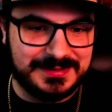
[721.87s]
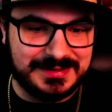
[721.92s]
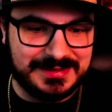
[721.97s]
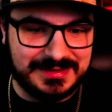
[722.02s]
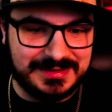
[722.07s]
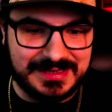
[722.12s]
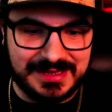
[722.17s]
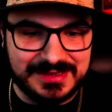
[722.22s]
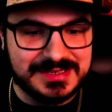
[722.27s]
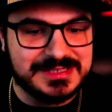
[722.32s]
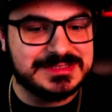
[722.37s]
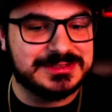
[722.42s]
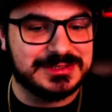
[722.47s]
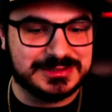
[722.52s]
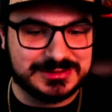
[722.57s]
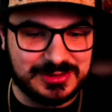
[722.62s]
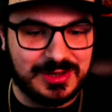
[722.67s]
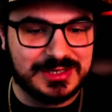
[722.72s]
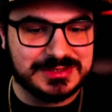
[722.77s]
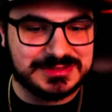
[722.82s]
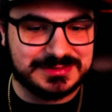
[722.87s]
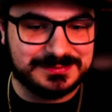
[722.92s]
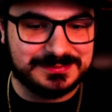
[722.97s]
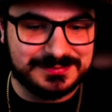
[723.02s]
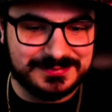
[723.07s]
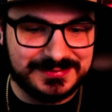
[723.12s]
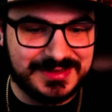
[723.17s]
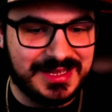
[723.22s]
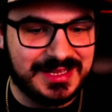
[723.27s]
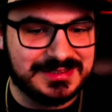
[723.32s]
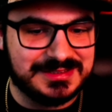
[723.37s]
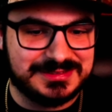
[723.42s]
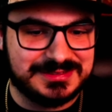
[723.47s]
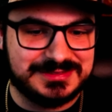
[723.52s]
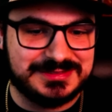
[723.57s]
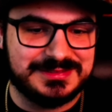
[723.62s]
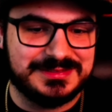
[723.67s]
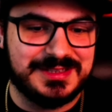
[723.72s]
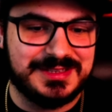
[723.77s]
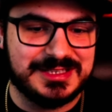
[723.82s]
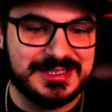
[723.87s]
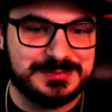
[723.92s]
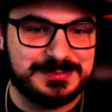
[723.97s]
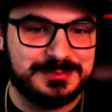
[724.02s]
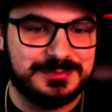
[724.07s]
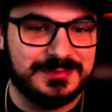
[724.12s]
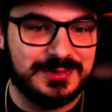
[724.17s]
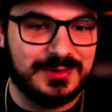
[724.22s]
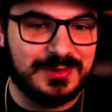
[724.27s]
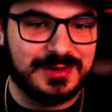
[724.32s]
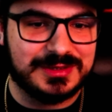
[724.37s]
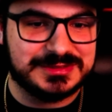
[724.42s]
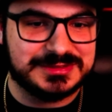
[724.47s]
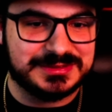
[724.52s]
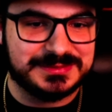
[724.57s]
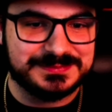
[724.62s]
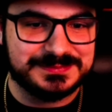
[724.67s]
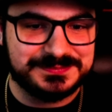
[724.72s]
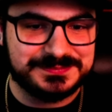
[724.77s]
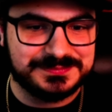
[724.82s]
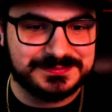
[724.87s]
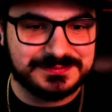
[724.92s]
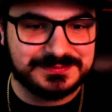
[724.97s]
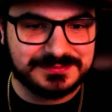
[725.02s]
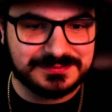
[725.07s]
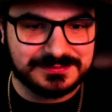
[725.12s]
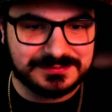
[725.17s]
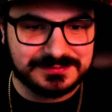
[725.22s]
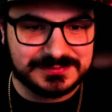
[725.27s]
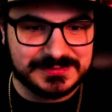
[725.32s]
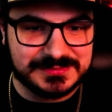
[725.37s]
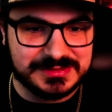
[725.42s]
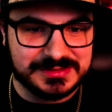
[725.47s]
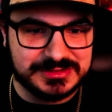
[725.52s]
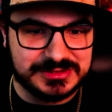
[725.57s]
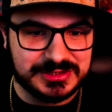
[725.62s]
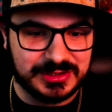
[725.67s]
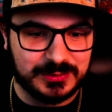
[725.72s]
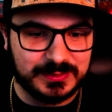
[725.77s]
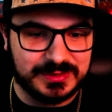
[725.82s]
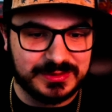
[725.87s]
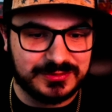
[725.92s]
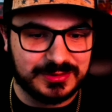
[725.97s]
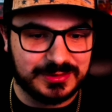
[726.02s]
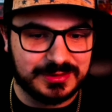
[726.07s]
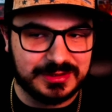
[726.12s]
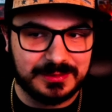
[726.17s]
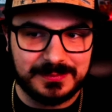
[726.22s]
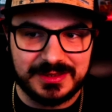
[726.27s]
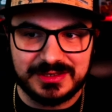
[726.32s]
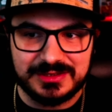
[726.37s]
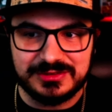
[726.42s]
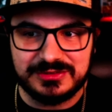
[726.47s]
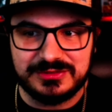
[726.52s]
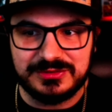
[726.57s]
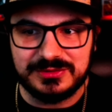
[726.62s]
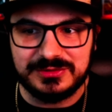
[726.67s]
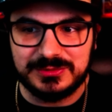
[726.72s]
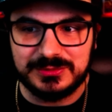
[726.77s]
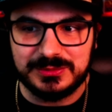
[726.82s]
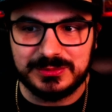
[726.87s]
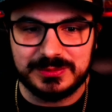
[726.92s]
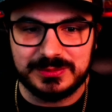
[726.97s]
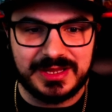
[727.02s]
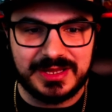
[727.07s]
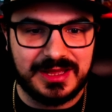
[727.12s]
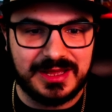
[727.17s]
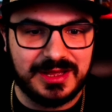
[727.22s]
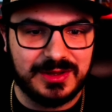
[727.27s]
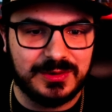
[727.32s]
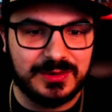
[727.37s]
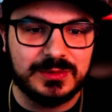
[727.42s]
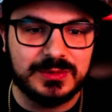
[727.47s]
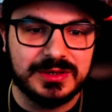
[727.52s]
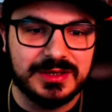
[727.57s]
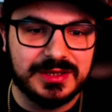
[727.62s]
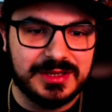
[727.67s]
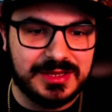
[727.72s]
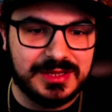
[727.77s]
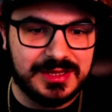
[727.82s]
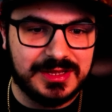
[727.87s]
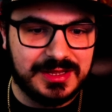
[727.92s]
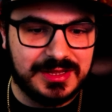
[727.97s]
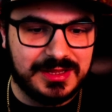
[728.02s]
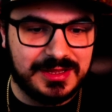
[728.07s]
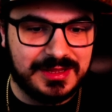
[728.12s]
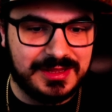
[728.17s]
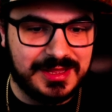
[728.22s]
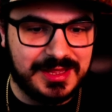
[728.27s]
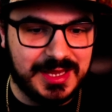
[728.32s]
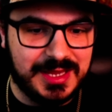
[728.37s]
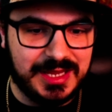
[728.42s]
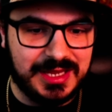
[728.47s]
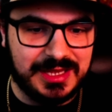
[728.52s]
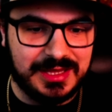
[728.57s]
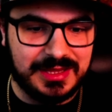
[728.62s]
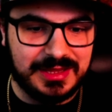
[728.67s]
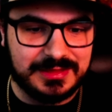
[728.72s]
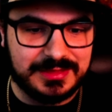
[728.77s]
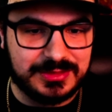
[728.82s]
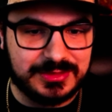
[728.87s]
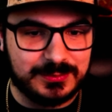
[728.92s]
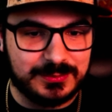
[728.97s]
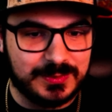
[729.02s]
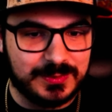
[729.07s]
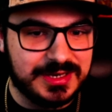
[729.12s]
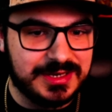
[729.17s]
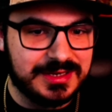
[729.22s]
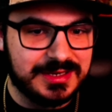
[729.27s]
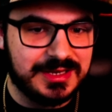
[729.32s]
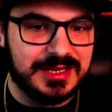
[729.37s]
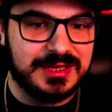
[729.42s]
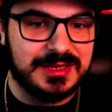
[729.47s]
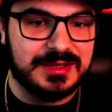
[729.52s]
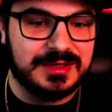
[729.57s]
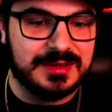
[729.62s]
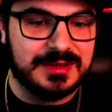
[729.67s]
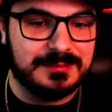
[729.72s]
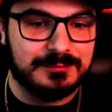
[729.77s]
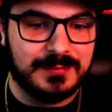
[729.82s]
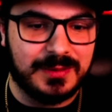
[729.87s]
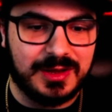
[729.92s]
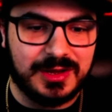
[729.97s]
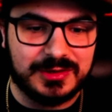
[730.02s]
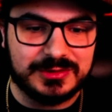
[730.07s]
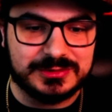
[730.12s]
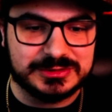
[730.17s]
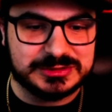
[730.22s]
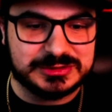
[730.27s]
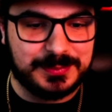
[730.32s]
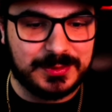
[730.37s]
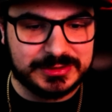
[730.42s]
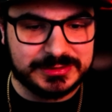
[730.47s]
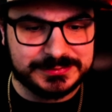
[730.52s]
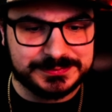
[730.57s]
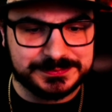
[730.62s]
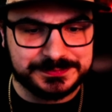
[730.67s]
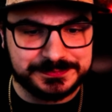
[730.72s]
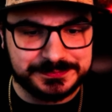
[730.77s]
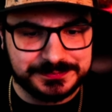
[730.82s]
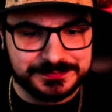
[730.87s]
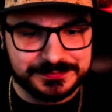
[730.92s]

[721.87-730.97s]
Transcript: Now his looks awesome. That's awesome. So we've turned him into now a 3D model Spartan.